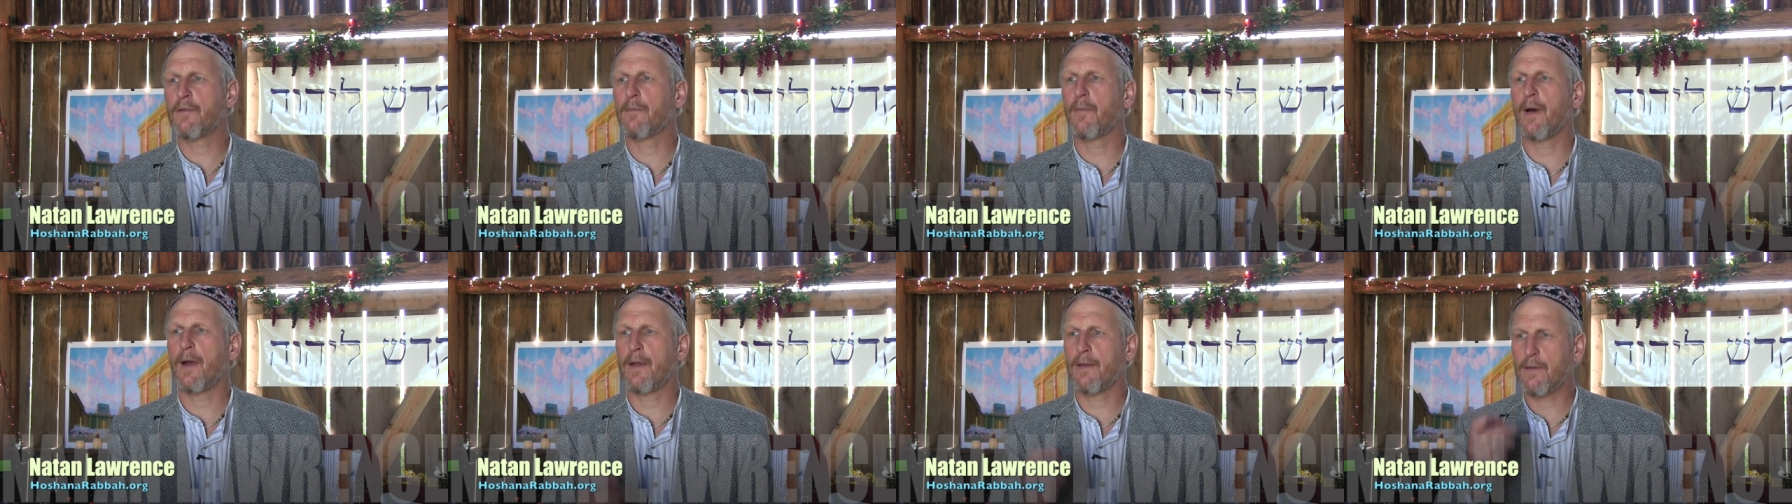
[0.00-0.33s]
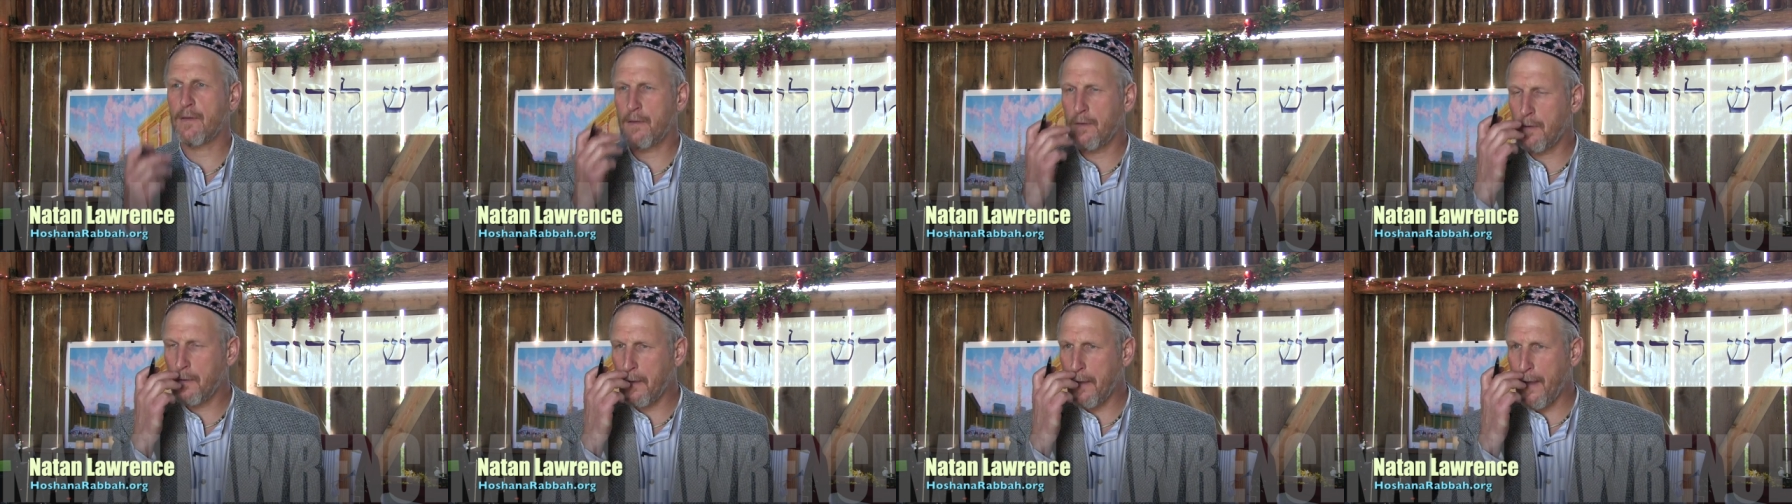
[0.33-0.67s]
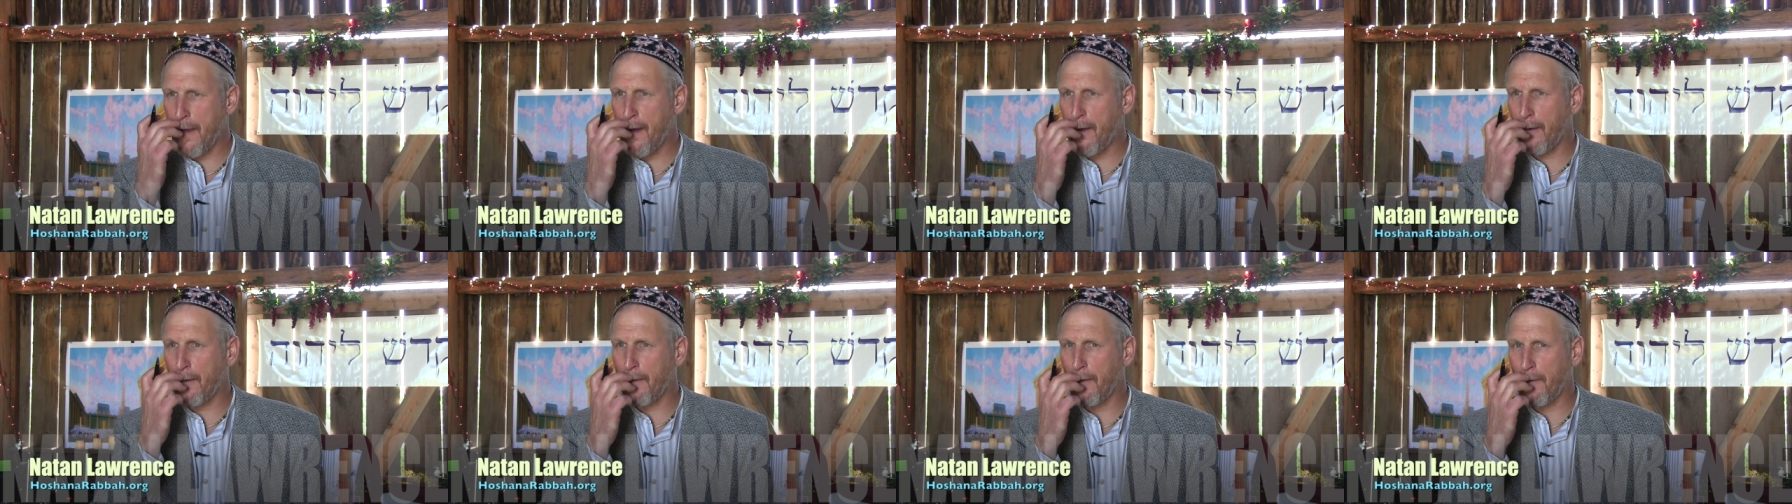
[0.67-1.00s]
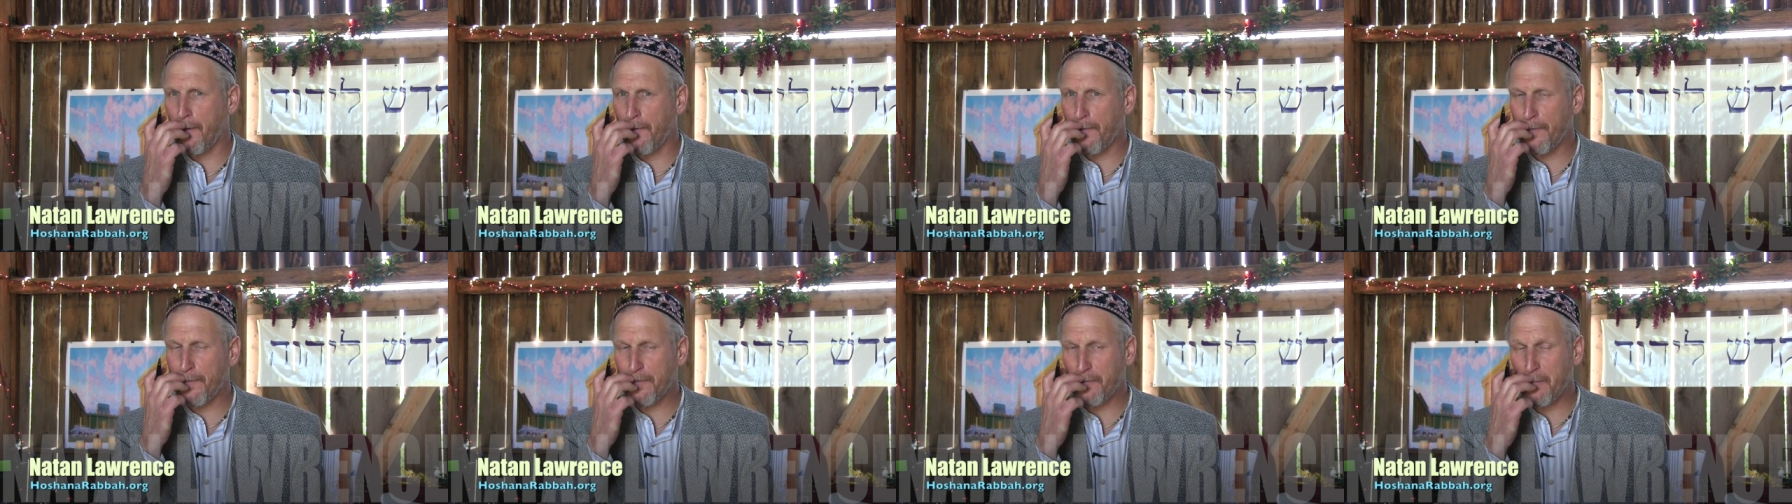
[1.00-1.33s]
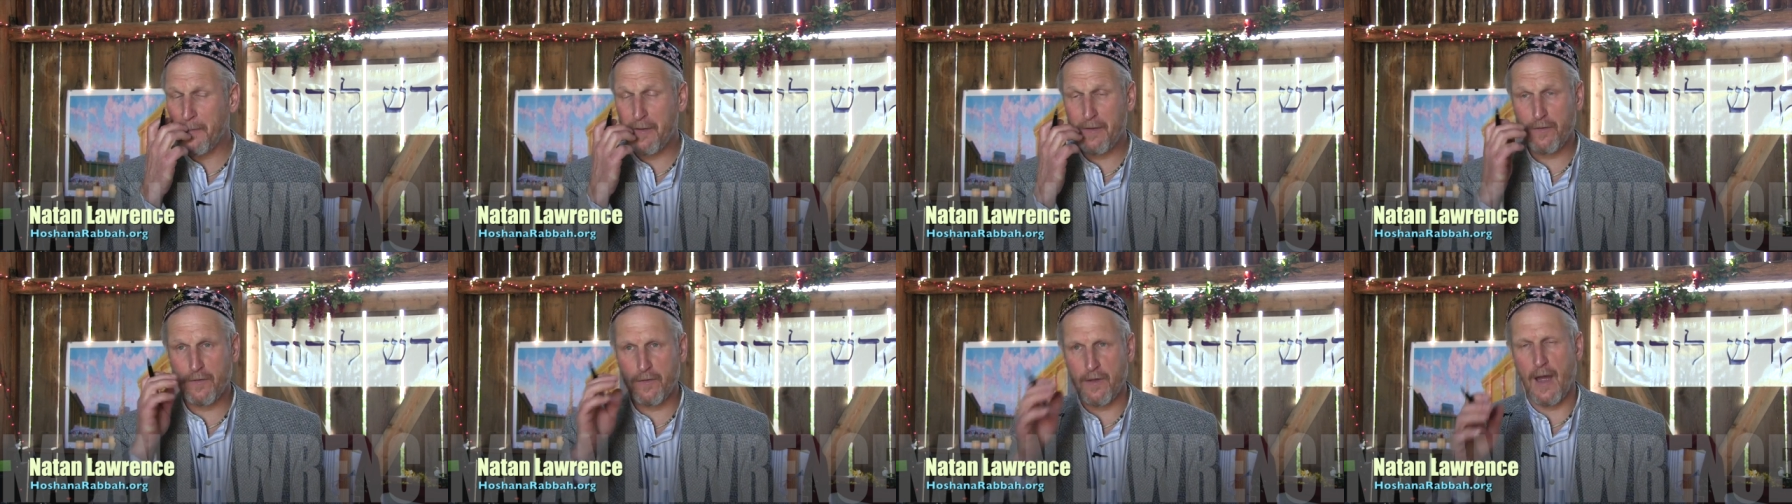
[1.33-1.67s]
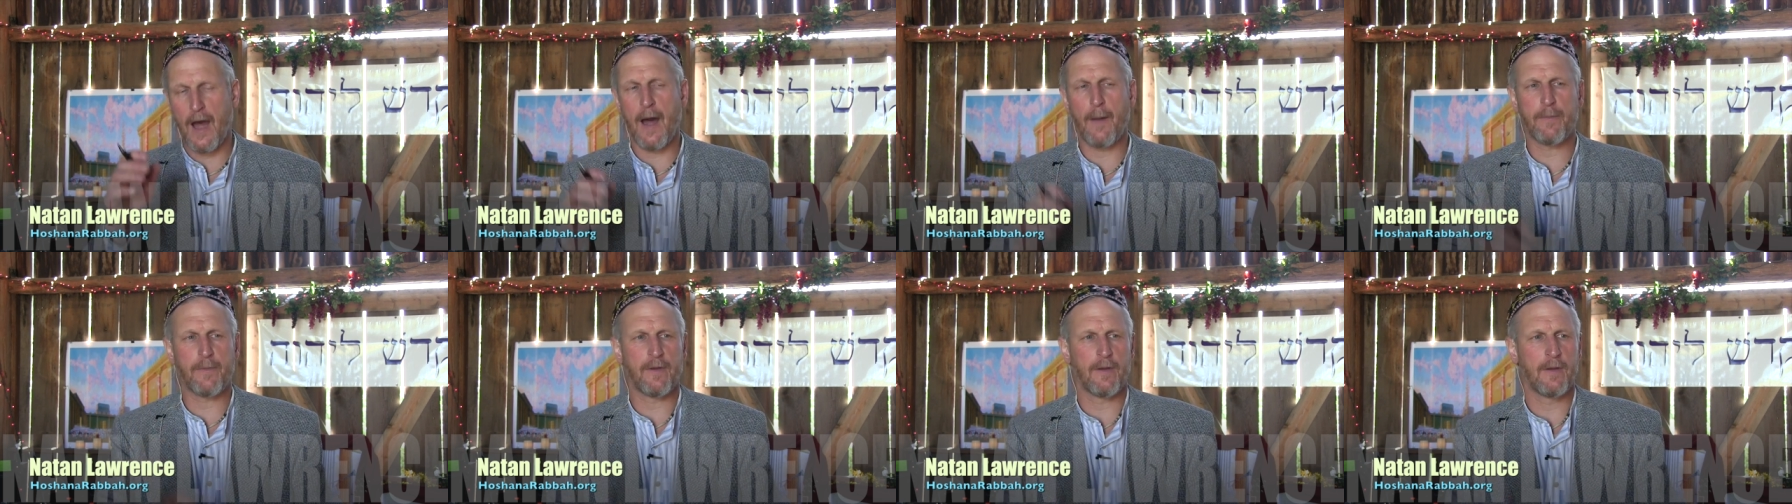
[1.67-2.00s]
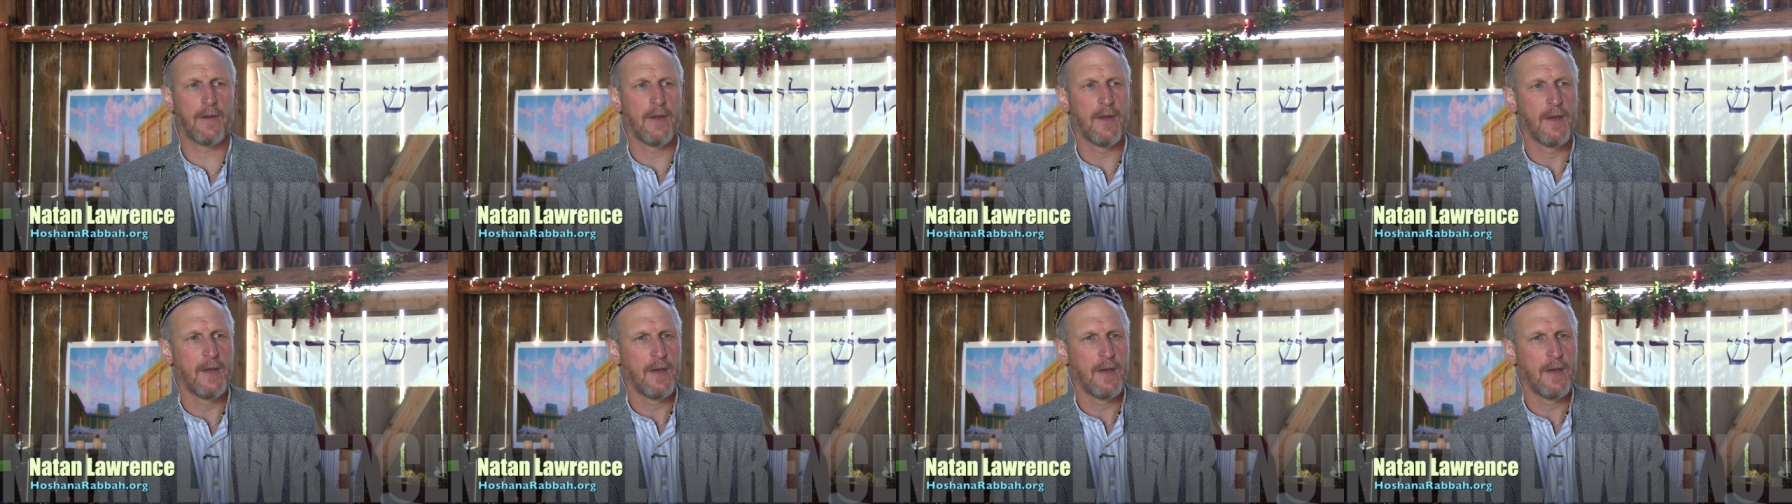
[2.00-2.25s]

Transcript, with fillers: of my alcoholism, and he stopped.